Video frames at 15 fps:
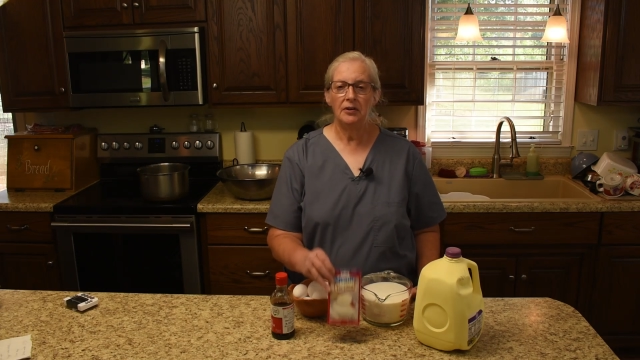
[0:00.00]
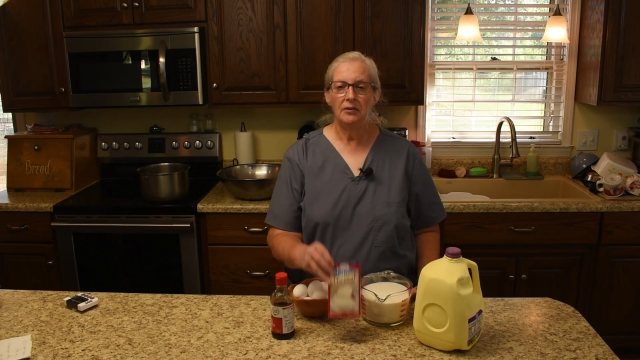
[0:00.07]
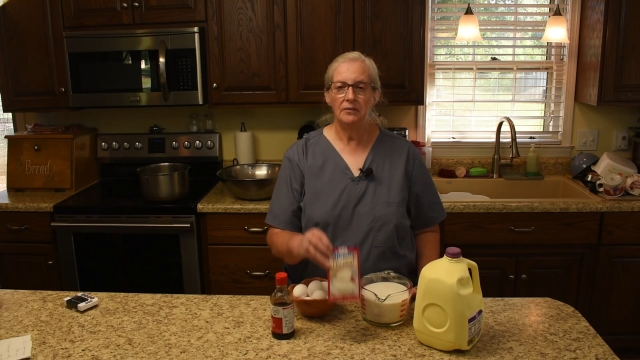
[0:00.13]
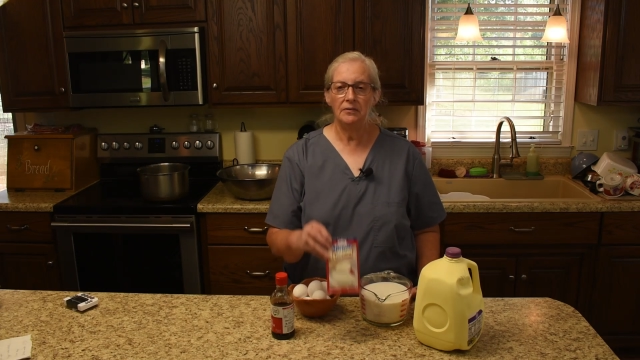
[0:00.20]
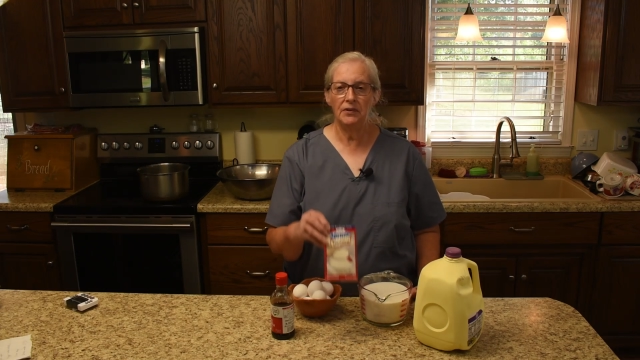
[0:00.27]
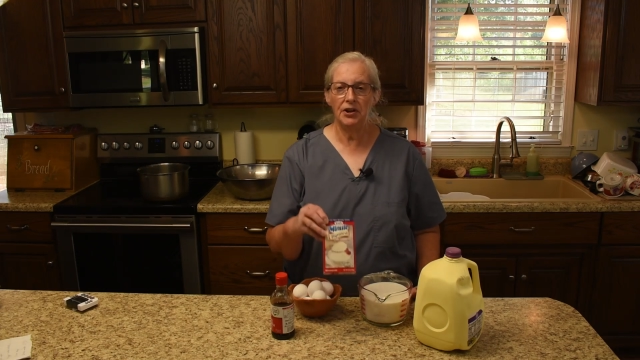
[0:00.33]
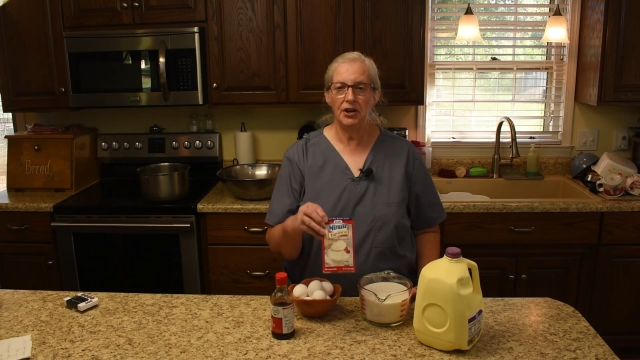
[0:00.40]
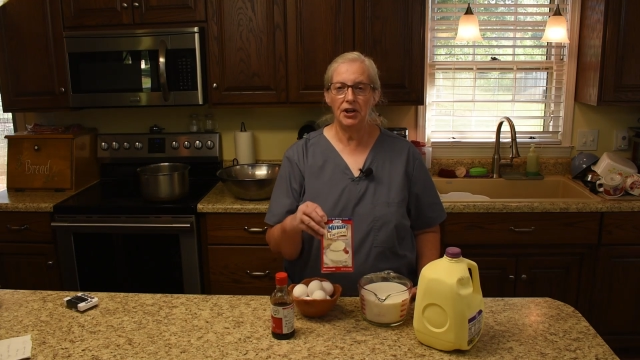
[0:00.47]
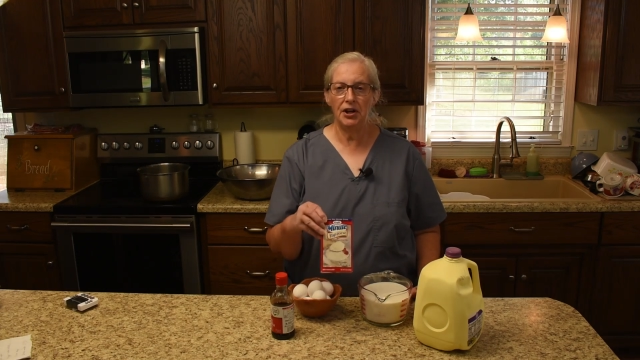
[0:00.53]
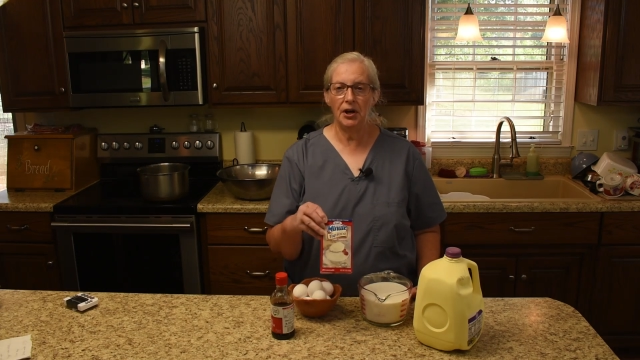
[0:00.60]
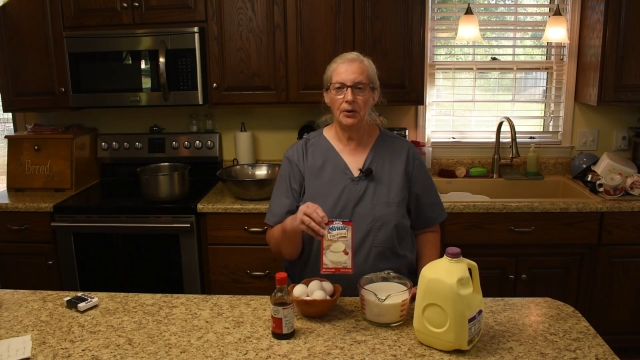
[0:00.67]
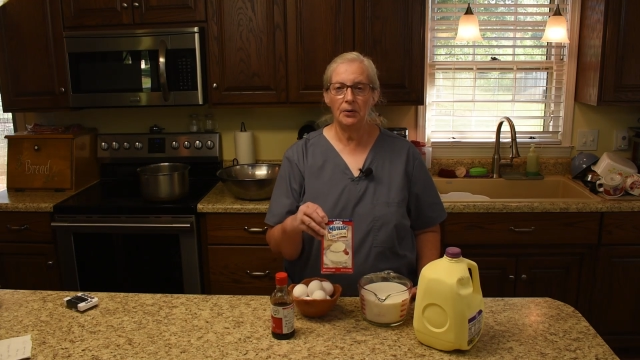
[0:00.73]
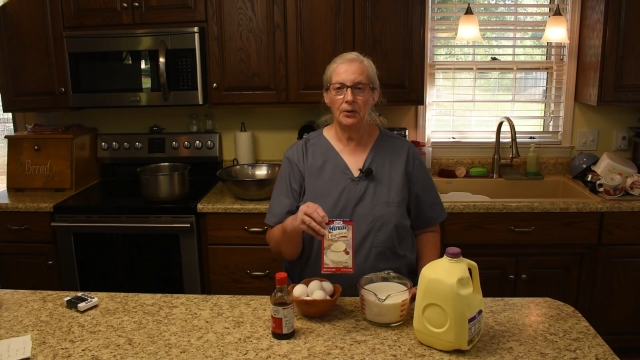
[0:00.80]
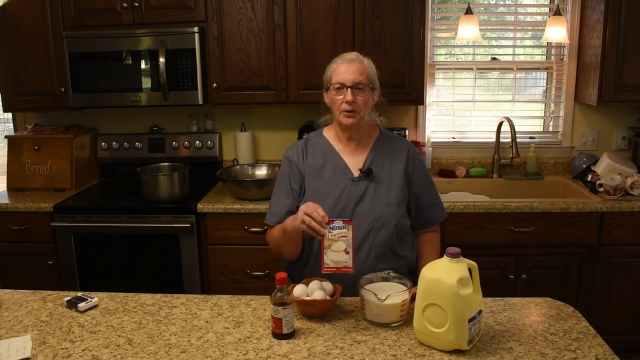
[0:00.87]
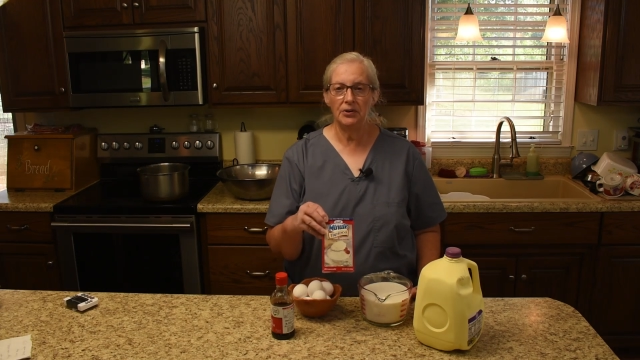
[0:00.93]

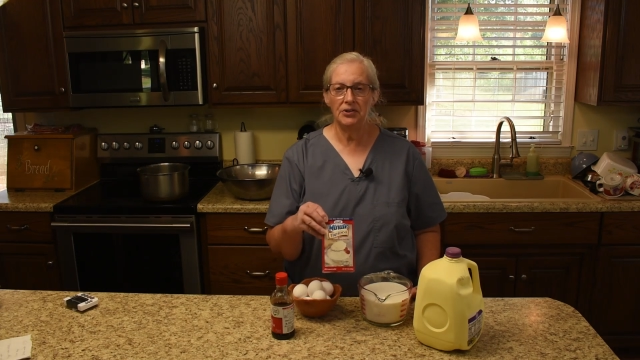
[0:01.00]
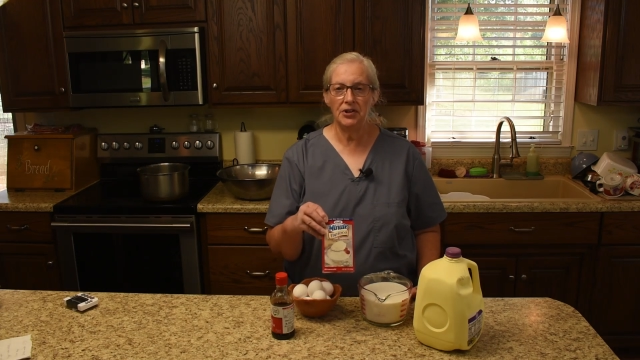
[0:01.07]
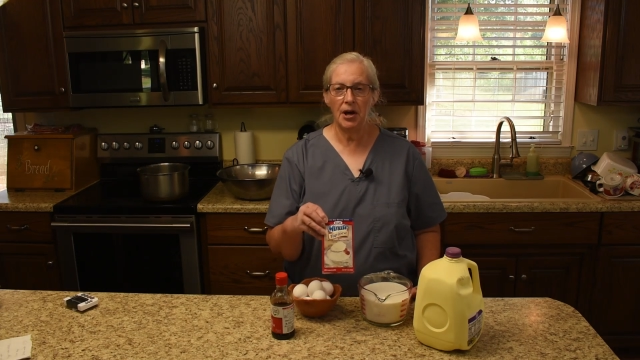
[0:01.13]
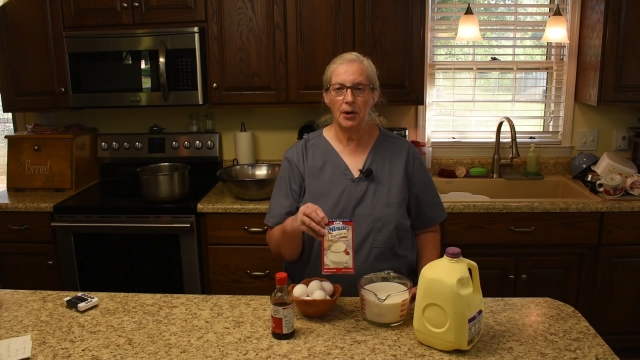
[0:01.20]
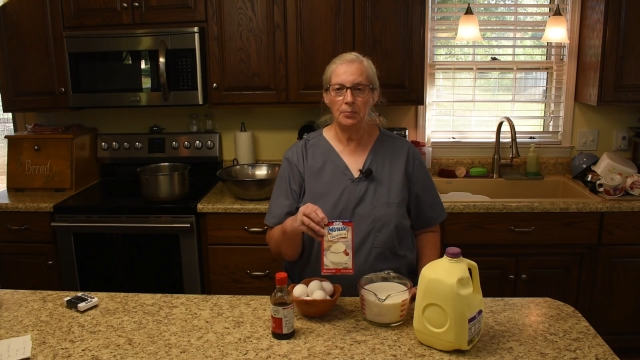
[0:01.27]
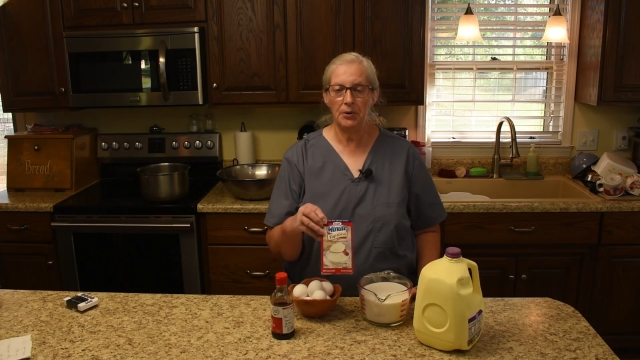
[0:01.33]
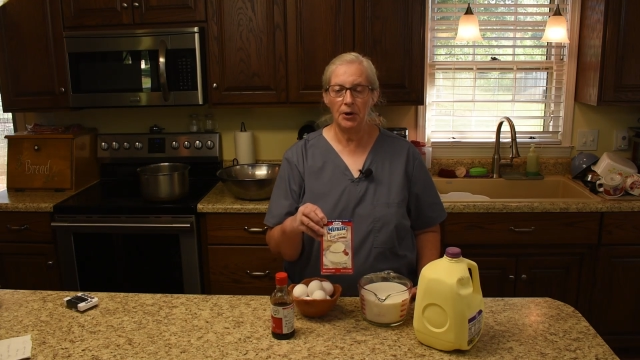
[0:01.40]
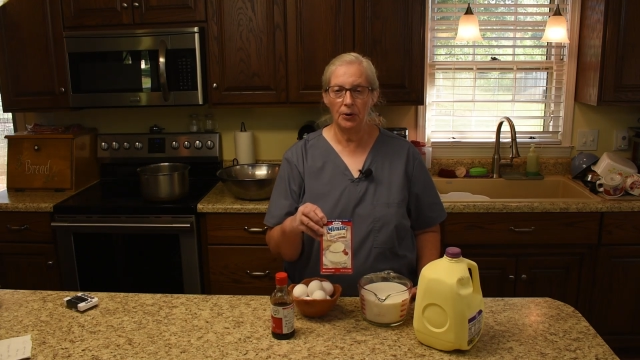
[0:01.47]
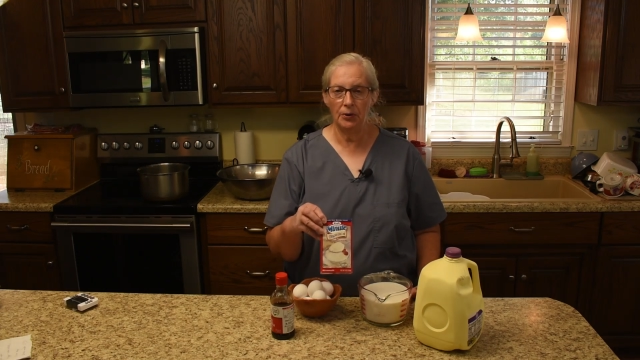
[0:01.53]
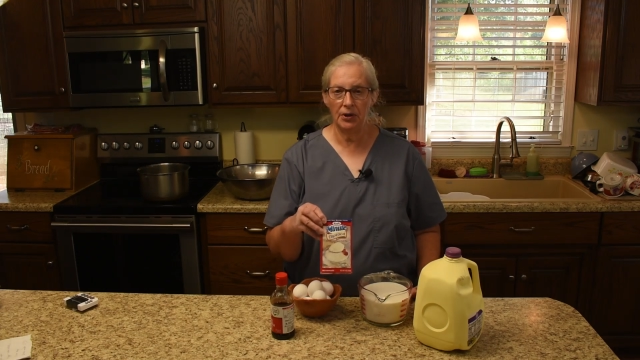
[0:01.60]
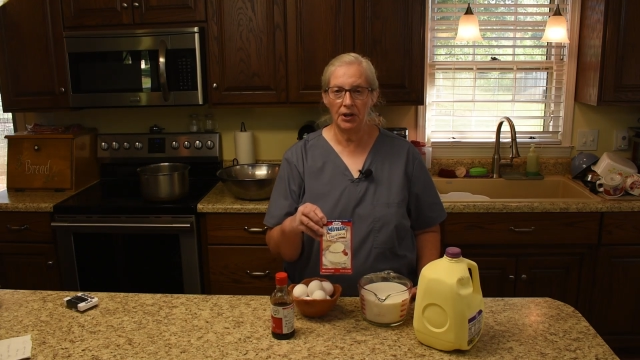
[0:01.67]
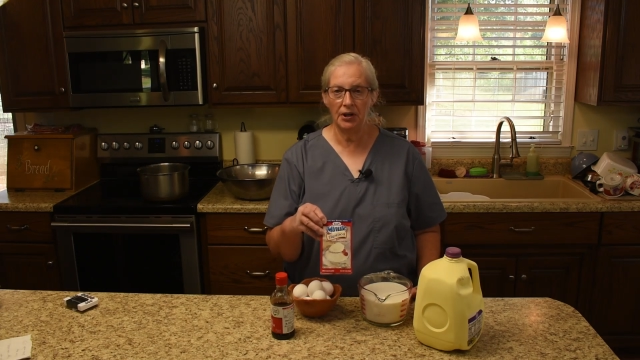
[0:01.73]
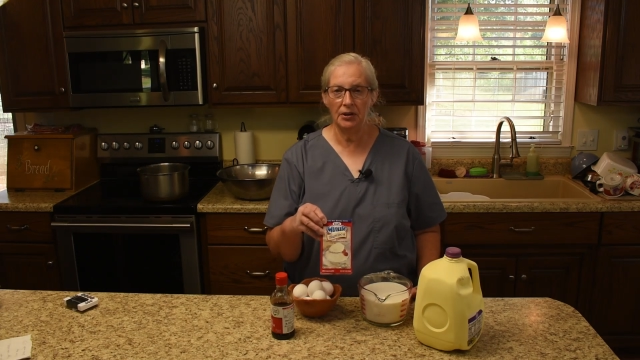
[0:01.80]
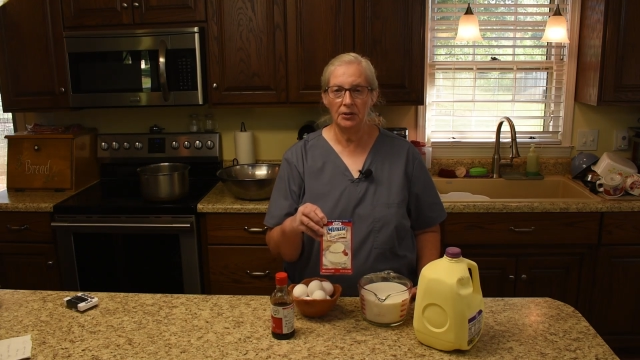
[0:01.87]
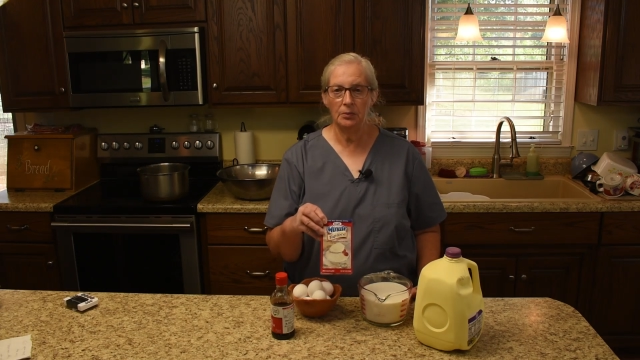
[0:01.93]
video on tapioca.